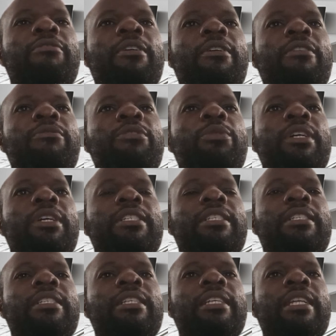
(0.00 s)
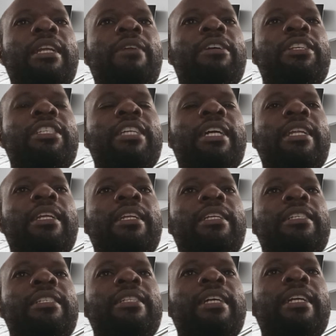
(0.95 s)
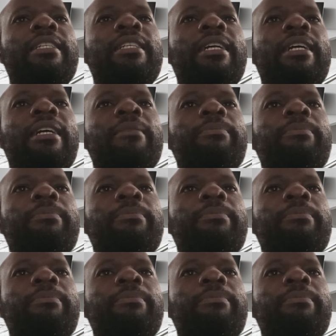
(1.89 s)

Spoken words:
our viewers in our channel, is that